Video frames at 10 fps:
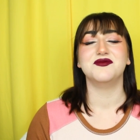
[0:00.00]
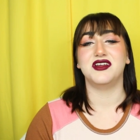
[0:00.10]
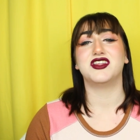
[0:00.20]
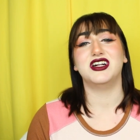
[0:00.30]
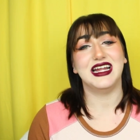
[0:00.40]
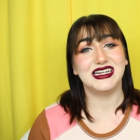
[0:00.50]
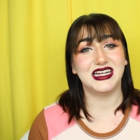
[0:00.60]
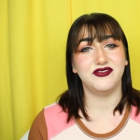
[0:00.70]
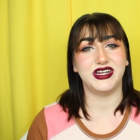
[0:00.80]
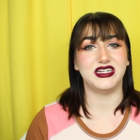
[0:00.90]
If they're an
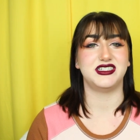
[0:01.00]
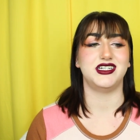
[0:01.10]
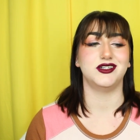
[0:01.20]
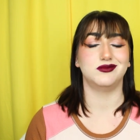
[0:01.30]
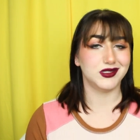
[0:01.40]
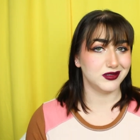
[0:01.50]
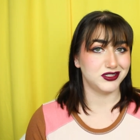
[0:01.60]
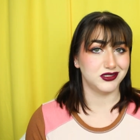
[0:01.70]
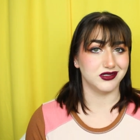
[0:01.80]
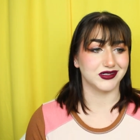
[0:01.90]
inconvenience to you, maybe
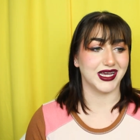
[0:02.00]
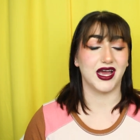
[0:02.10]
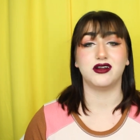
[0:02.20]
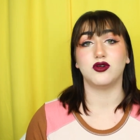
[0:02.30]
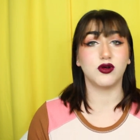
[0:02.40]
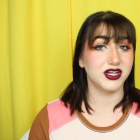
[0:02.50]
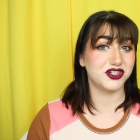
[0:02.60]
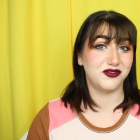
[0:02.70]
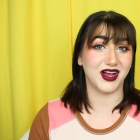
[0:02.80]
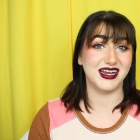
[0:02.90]
you shouldn't have a cat, or you
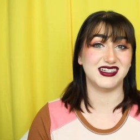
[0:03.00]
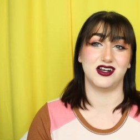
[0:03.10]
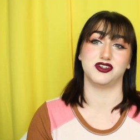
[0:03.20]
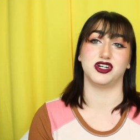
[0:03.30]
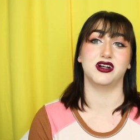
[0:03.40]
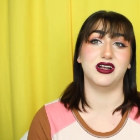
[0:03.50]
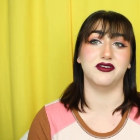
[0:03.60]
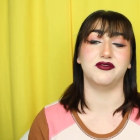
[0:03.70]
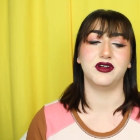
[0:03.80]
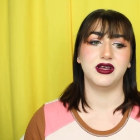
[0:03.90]
should find an
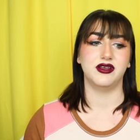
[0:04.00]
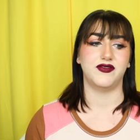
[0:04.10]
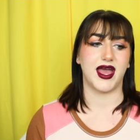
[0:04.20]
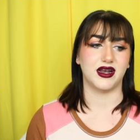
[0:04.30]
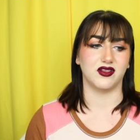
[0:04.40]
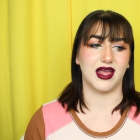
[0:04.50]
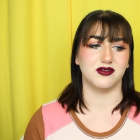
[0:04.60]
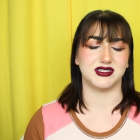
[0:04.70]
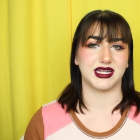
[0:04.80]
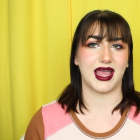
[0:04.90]
alternative that
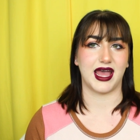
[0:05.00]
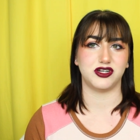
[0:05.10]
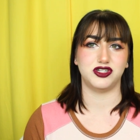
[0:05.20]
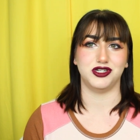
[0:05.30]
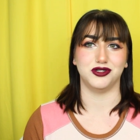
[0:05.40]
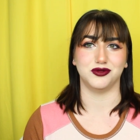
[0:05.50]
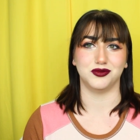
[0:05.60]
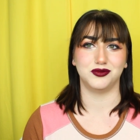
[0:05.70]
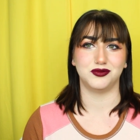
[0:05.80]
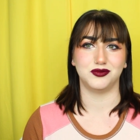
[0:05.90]
allows the cat
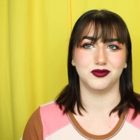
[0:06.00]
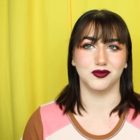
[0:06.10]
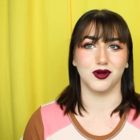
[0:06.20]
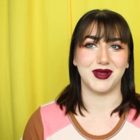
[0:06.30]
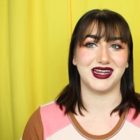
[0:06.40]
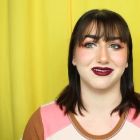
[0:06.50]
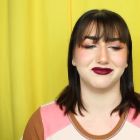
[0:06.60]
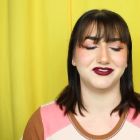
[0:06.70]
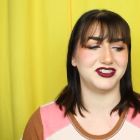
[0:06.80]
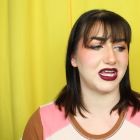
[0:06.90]
to remain
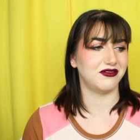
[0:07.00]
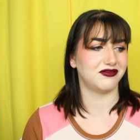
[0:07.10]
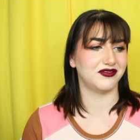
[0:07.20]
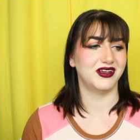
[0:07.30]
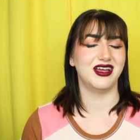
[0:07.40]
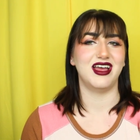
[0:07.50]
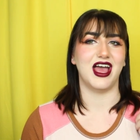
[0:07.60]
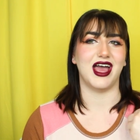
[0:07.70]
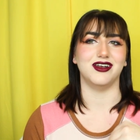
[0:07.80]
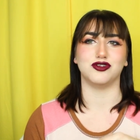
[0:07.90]
safe
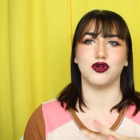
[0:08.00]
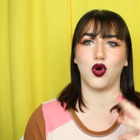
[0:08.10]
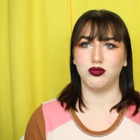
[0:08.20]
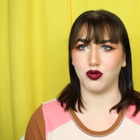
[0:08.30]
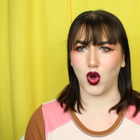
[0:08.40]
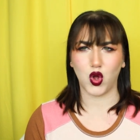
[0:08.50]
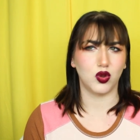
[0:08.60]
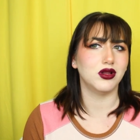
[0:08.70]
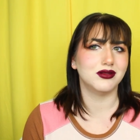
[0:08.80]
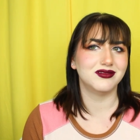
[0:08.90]
and
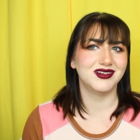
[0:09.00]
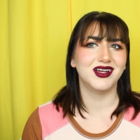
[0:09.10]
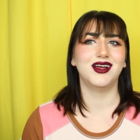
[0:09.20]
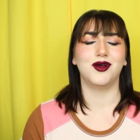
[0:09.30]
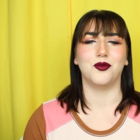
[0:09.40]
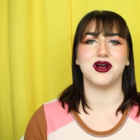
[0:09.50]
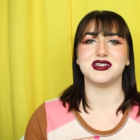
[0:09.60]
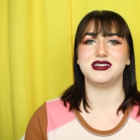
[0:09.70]
whole while